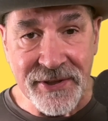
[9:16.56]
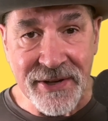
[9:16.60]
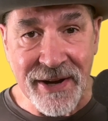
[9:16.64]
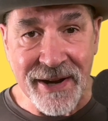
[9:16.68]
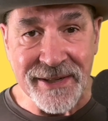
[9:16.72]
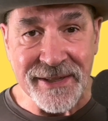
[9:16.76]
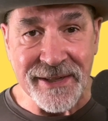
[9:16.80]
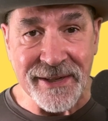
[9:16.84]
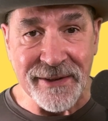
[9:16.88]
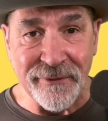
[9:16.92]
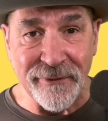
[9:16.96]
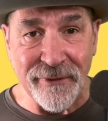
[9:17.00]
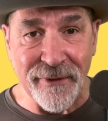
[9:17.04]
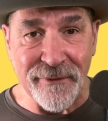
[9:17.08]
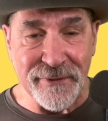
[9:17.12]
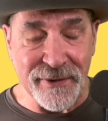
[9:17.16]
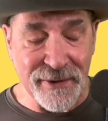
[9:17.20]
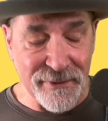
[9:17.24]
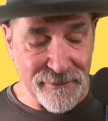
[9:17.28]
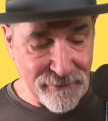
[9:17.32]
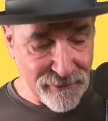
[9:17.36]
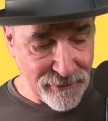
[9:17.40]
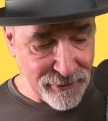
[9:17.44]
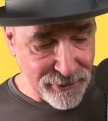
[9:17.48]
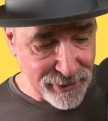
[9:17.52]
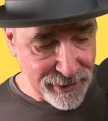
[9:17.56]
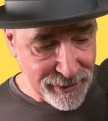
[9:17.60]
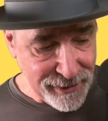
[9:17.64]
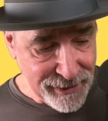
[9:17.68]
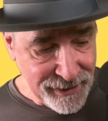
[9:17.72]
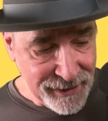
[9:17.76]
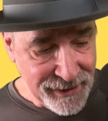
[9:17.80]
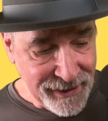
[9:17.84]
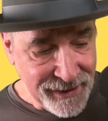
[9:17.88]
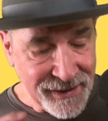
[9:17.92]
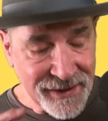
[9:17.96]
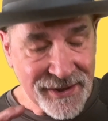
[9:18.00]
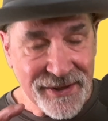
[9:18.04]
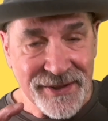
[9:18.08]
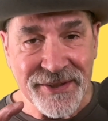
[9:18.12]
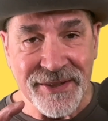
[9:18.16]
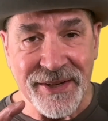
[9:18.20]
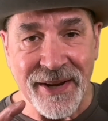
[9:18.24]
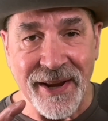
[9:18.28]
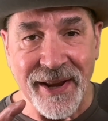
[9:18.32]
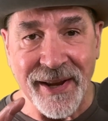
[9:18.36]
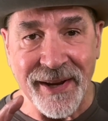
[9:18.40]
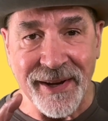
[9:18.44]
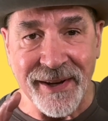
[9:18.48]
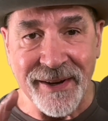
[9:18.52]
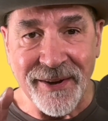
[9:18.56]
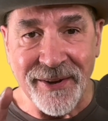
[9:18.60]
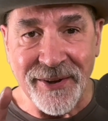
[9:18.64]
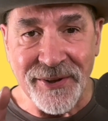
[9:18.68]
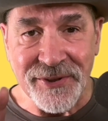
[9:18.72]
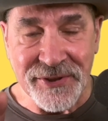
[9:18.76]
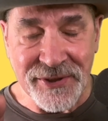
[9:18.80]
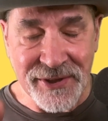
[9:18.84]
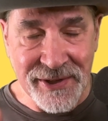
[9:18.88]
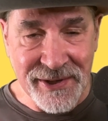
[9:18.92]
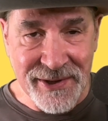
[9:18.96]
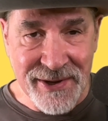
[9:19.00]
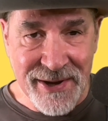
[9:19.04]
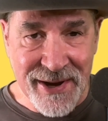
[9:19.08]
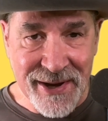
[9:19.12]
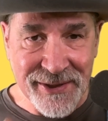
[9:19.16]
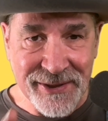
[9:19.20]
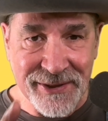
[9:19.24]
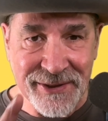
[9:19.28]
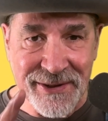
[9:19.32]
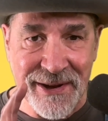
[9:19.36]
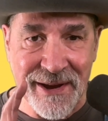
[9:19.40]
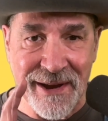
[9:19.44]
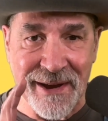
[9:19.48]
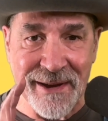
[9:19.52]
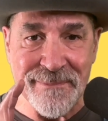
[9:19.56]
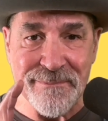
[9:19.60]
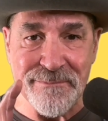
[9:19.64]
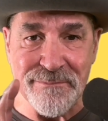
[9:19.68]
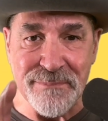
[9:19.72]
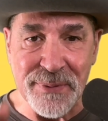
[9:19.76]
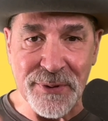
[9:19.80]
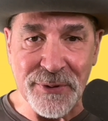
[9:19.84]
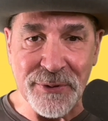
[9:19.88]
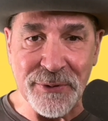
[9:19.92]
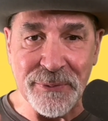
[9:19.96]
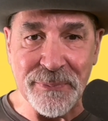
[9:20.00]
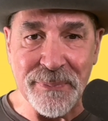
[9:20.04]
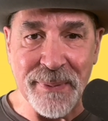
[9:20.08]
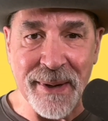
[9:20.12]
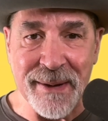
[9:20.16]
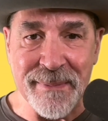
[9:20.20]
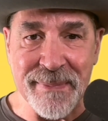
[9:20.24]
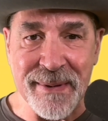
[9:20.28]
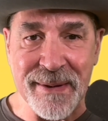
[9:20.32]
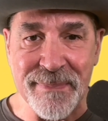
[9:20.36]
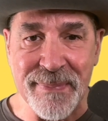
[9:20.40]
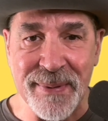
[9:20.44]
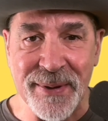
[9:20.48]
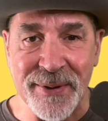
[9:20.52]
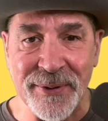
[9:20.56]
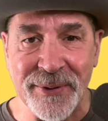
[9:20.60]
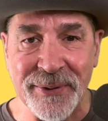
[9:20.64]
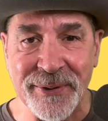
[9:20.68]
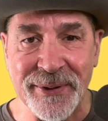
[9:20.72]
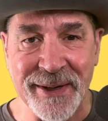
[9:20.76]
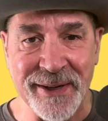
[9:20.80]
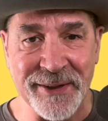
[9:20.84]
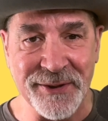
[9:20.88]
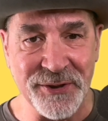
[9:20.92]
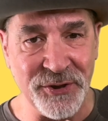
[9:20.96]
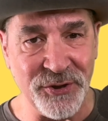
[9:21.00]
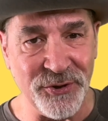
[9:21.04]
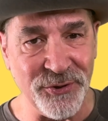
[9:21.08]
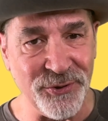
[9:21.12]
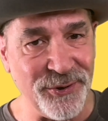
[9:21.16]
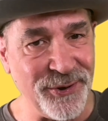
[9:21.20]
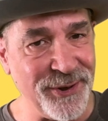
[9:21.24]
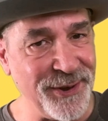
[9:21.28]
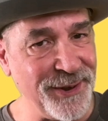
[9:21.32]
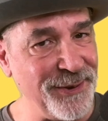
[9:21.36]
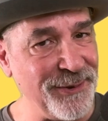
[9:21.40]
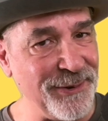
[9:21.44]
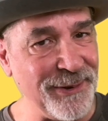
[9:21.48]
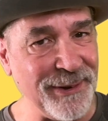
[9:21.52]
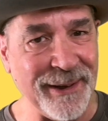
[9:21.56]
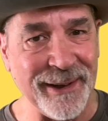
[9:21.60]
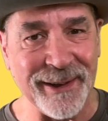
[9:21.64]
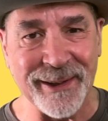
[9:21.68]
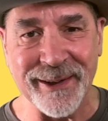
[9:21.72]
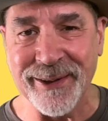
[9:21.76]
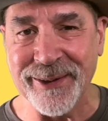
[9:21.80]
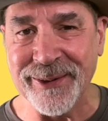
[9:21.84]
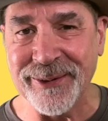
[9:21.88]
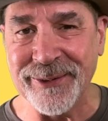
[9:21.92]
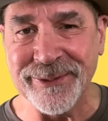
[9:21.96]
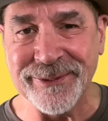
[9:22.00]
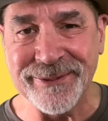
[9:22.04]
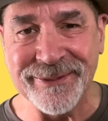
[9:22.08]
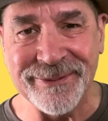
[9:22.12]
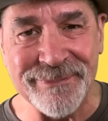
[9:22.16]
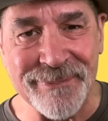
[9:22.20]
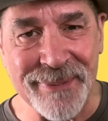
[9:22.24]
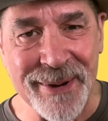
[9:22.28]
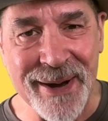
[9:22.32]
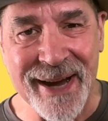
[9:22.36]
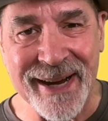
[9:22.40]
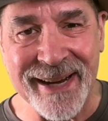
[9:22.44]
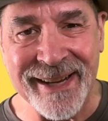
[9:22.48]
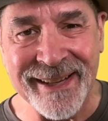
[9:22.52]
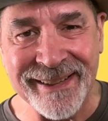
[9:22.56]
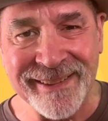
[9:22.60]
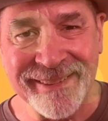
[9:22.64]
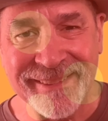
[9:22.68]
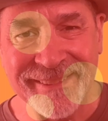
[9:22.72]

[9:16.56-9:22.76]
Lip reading: 1954, saying I'll see you next time. Build, baby, build. Enjoy your Lego. Bye.